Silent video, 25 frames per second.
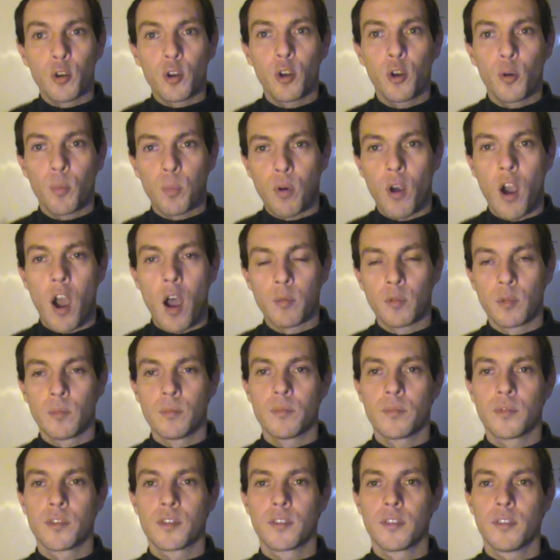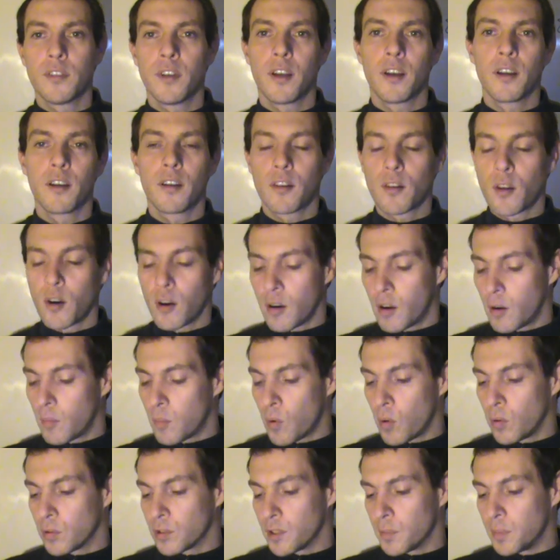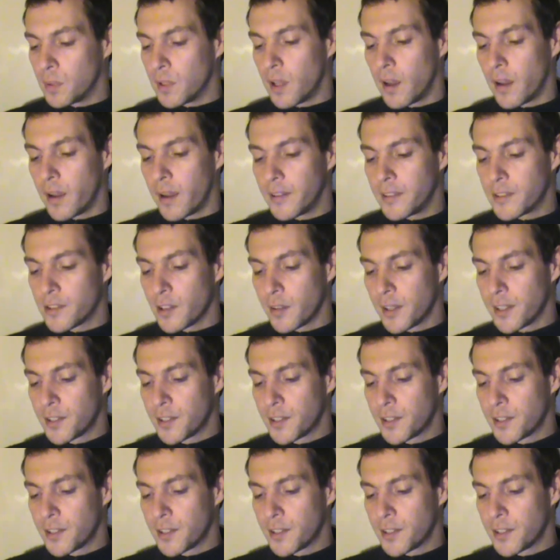your problems uh, are, are multiplied.